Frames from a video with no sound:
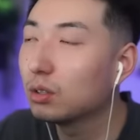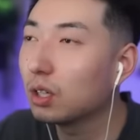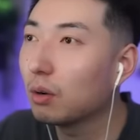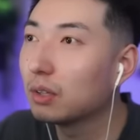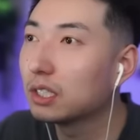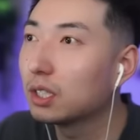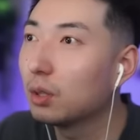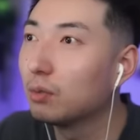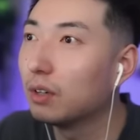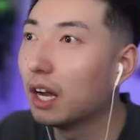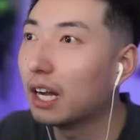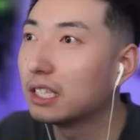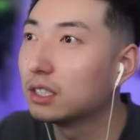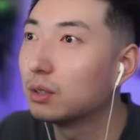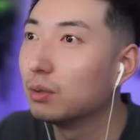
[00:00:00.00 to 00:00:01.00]
always so
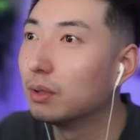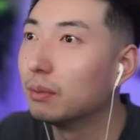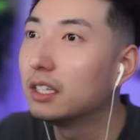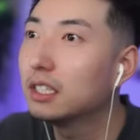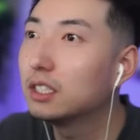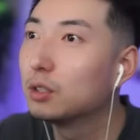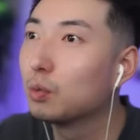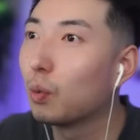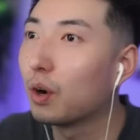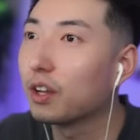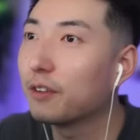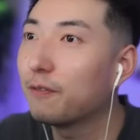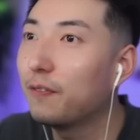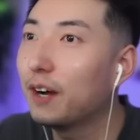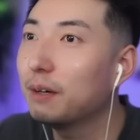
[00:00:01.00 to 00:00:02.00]
nice to him? This is where
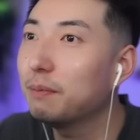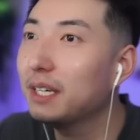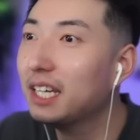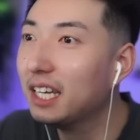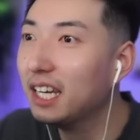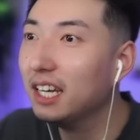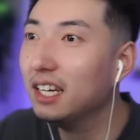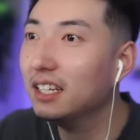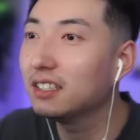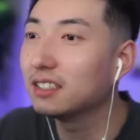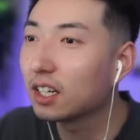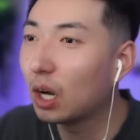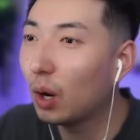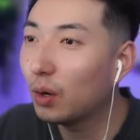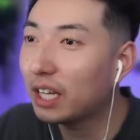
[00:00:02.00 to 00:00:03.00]
the fun
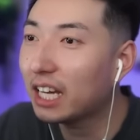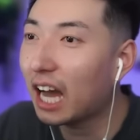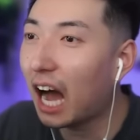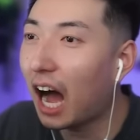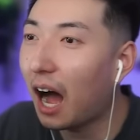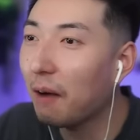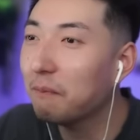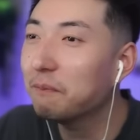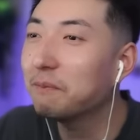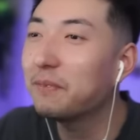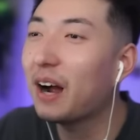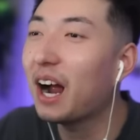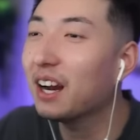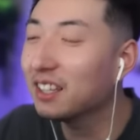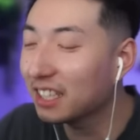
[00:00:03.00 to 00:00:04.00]
begins. Cody, I'm
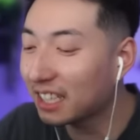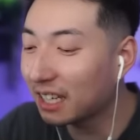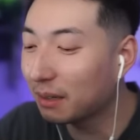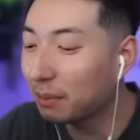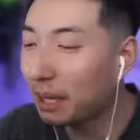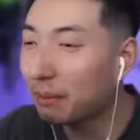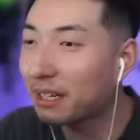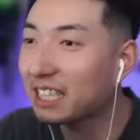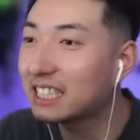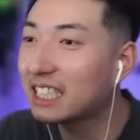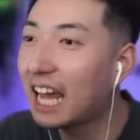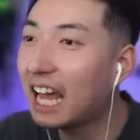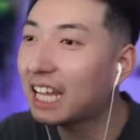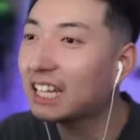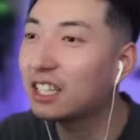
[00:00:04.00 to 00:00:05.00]
finally gonna be able to
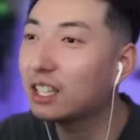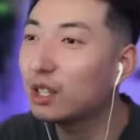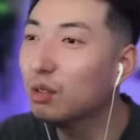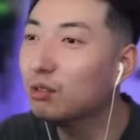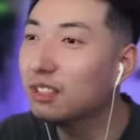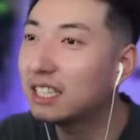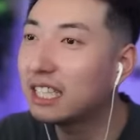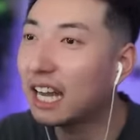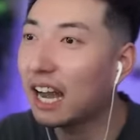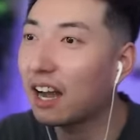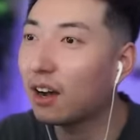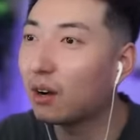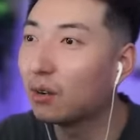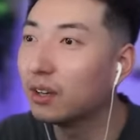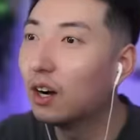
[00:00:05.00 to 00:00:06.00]
take you
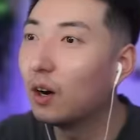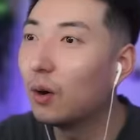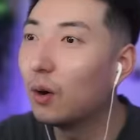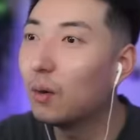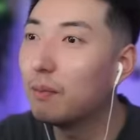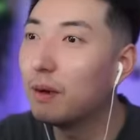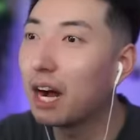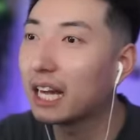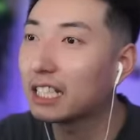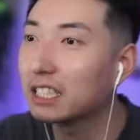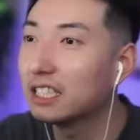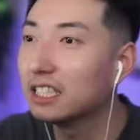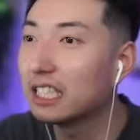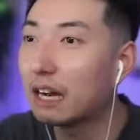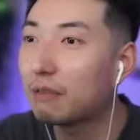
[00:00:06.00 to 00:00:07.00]
down. Oh my
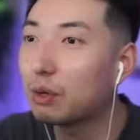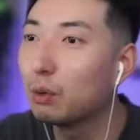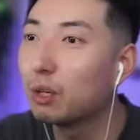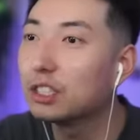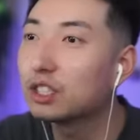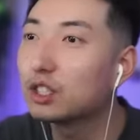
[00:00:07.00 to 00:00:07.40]
goodness, everyone's